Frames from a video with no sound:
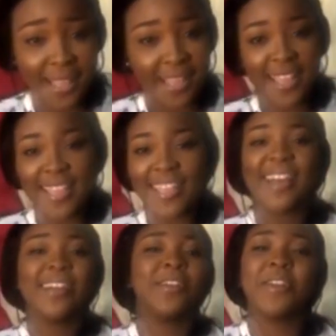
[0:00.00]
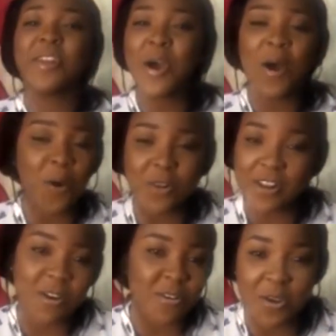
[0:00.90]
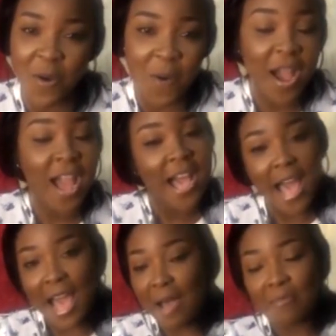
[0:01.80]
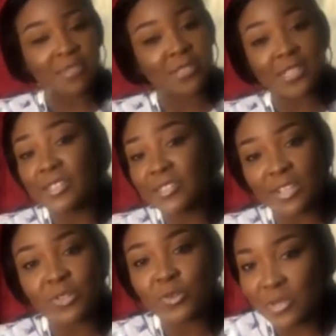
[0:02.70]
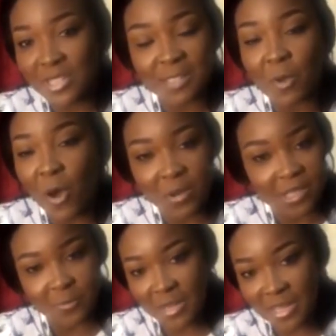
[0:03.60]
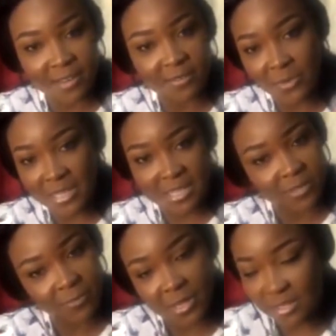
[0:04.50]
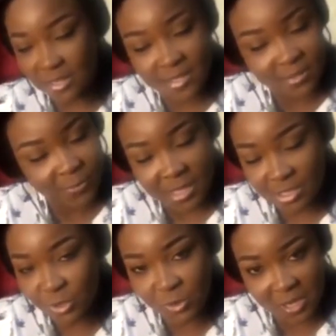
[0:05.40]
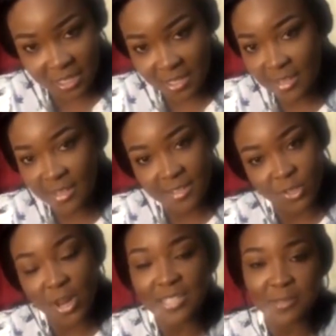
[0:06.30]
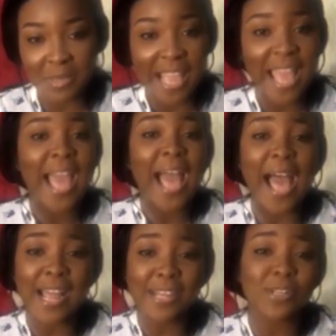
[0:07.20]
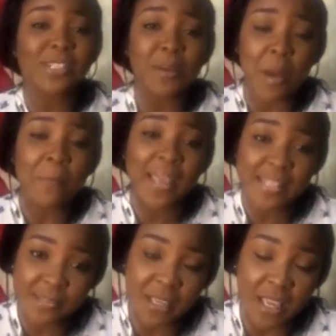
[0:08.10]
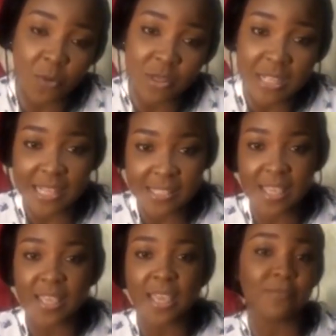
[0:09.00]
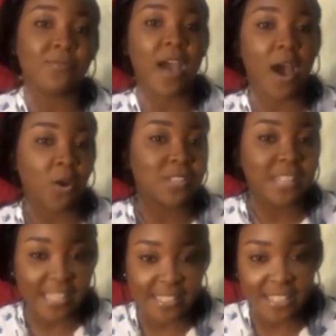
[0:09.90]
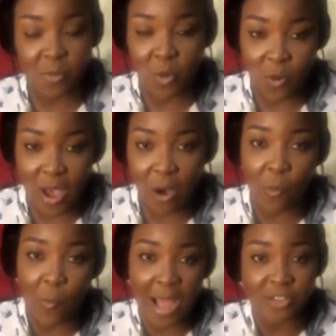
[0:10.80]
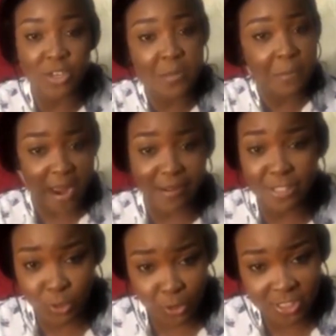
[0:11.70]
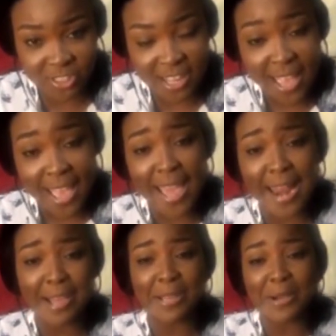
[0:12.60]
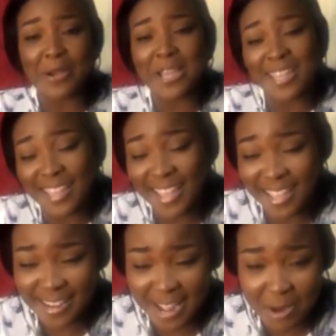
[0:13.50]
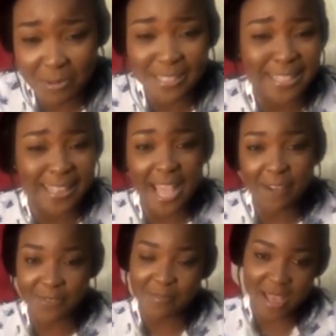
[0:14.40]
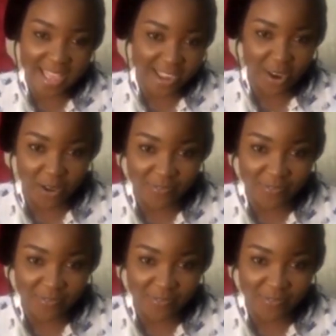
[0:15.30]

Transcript: it's always been for the screen. Trust me. Someone met me and was asking if I'll date him or I'll actually marry Josh, and I was laughing my head off because I was like, no.